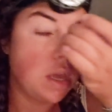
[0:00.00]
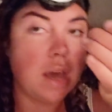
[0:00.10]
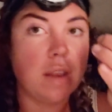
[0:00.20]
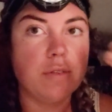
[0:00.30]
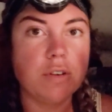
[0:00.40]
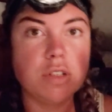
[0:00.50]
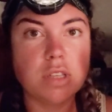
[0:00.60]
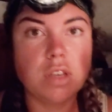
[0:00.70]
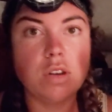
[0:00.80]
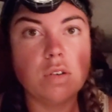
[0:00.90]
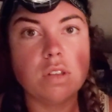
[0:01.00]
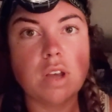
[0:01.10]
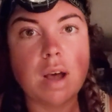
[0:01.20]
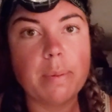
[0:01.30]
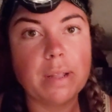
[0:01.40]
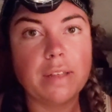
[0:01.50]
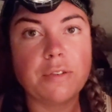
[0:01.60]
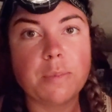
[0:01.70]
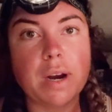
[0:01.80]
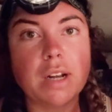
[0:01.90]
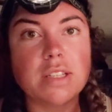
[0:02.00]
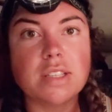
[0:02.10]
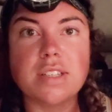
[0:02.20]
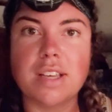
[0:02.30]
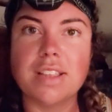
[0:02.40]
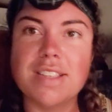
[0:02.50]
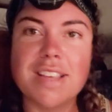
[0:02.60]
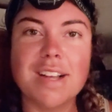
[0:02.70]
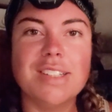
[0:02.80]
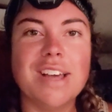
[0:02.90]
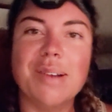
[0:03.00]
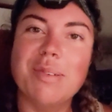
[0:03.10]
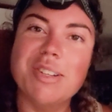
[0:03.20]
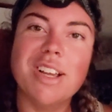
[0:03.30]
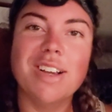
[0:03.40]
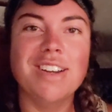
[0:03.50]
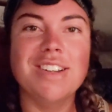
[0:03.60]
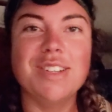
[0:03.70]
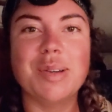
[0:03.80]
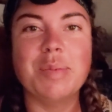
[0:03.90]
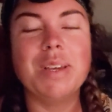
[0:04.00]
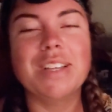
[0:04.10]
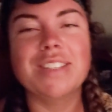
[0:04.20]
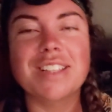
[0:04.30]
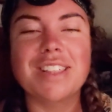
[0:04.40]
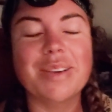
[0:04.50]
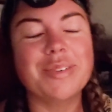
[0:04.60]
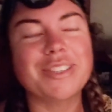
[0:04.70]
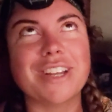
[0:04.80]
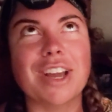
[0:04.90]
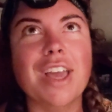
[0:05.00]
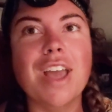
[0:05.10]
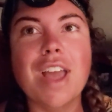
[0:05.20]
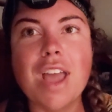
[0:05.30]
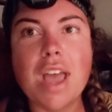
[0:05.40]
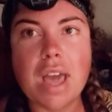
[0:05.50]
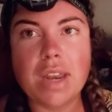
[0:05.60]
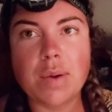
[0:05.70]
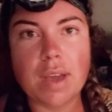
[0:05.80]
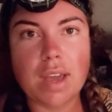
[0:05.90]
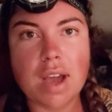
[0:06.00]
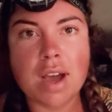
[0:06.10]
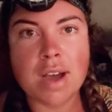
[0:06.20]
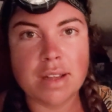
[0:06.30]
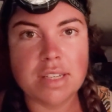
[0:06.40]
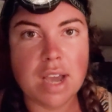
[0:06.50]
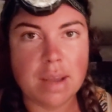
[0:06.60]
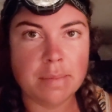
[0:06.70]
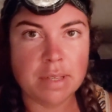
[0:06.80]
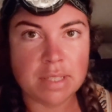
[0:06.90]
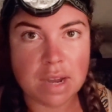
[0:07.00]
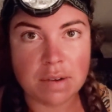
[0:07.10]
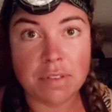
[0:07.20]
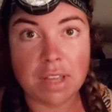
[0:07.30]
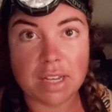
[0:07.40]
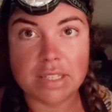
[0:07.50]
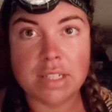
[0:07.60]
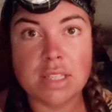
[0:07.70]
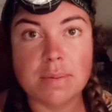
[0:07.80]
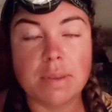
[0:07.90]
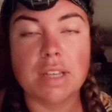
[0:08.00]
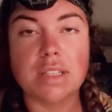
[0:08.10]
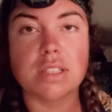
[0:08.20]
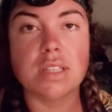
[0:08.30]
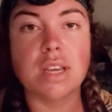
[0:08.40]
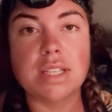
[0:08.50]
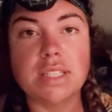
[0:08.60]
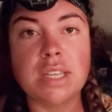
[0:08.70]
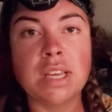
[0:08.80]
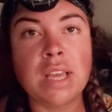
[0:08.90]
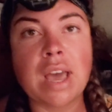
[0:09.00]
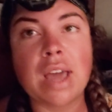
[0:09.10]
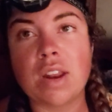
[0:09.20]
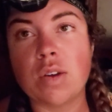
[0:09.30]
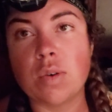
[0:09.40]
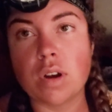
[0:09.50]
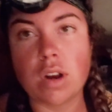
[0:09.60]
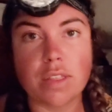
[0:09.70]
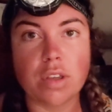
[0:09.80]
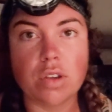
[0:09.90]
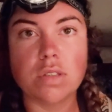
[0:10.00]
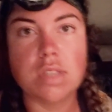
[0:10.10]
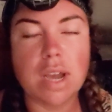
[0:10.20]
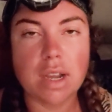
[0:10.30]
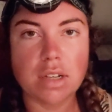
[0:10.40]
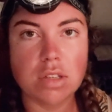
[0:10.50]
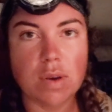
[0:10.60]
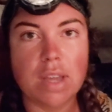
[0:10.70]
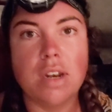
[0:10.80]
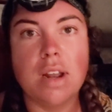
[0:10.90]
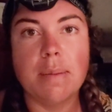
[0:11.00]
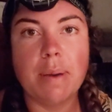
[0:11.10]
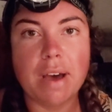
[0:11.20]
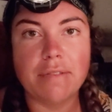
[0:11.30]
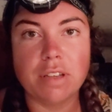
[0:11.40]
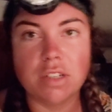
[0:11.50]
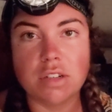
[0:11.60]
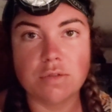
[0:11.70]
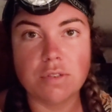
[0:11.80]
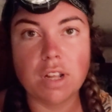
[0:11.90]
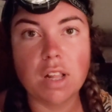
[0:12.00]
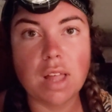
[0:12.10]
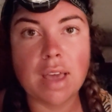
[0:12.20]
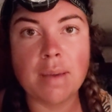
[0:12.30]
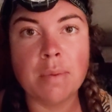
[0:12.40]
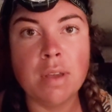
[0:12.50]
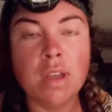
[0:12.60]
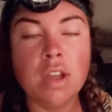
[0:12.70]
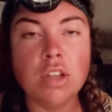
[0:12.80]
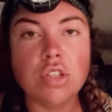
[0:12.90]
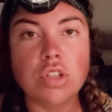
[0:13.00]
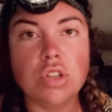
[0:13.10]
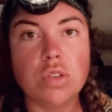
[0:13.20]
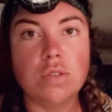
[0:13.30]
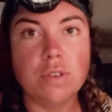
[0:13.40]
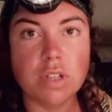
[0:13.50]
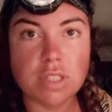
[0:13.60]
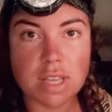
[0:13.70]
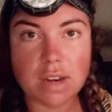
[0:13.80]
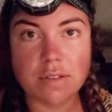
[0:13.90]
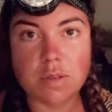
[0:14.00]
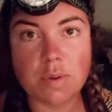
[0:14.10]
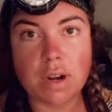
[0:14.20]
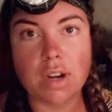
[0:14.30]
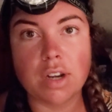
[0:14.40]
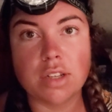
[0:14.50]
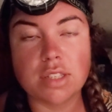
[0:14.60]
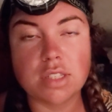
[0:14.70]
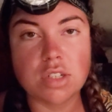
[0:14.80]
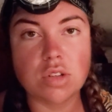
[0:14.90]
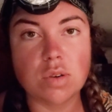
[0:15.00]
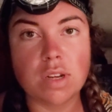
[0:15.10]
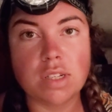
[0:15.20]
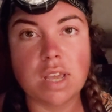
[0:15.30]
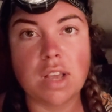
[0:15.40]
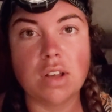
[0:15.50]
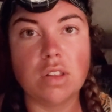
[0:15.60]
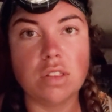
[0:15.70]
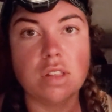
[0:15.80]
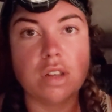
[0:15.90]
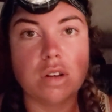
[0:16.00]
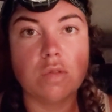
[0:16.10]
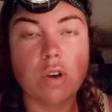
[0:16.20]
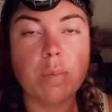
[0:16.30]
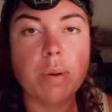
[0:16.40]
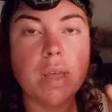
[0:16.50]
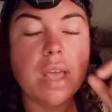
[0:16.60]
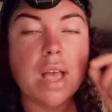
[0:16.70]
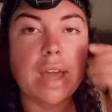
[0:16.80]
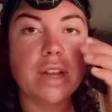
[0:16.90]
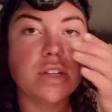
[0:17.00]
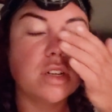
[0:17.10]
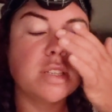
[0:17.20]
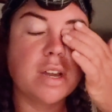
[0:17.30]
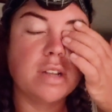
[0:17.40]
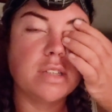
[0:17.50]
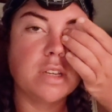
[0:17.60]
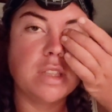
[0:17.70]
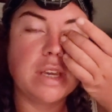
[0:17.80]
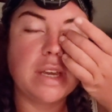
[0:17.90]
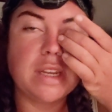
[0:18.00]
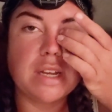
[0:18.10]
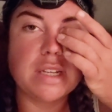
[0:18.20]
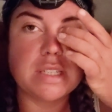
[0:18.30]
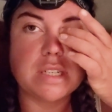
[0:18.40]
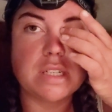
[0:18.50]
and the first thing you do when the topping lift parts is take the sail down, which I couldn't do because the thing was stuck. Anyway, time is now of the essence because it's gusting and I don't want to hurt the gooseneck, so I ended up having to free climb to the first set of spreaders to untangle the little rope, and it turns out it's a good thing I did because it